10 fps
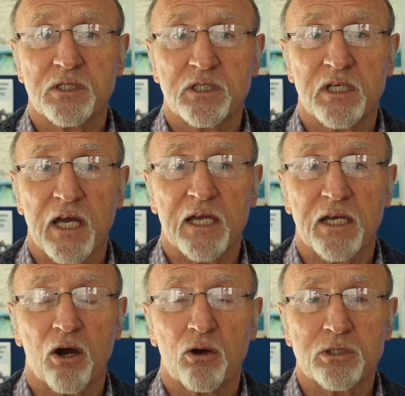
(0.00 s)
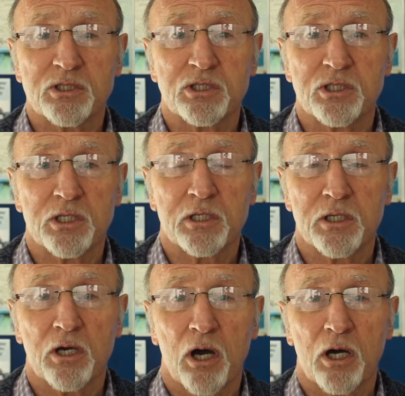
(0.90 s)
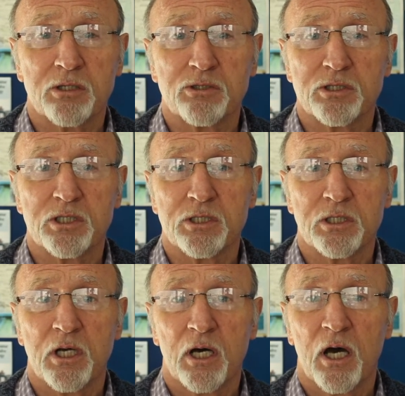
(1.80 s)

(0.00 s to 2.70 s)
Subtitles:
to get oxygen and hydrogen